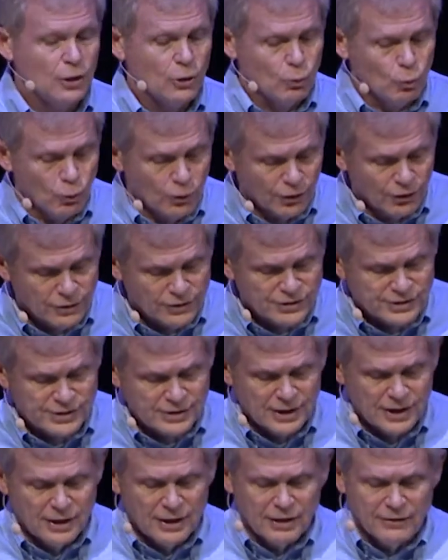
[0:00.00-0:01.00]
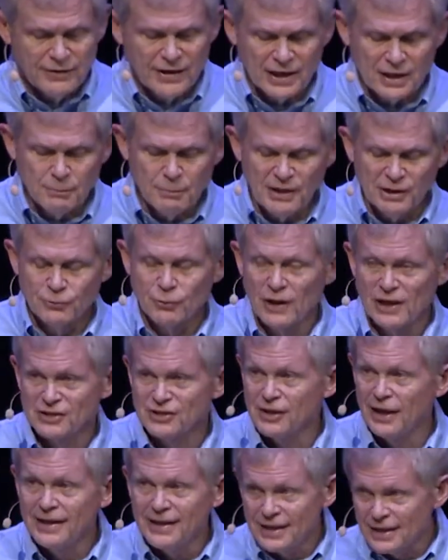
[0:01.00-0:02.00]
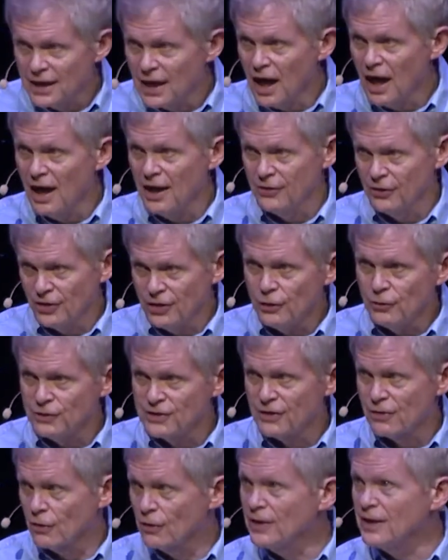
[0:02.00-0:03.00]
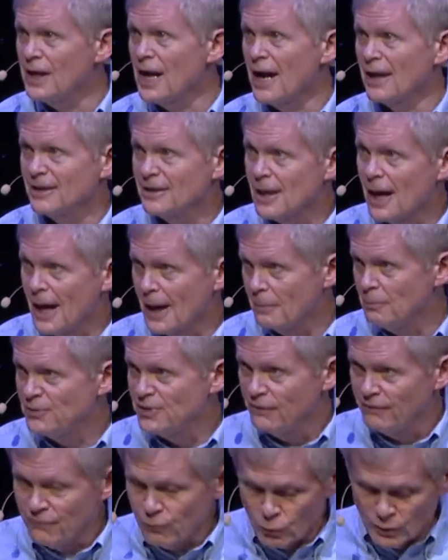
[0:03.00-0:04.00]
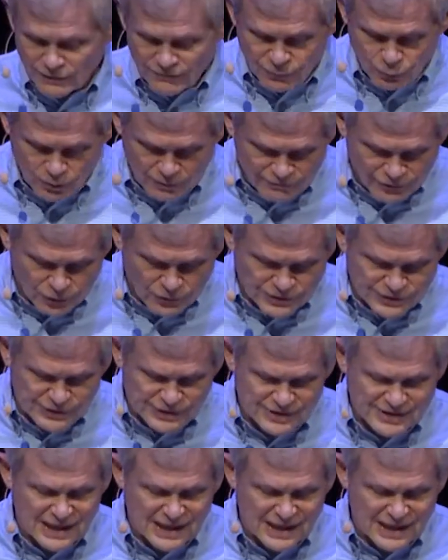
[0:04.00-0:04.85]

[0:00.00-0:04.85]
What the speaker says: Words that can be translated God are used 39 times in 44 verses.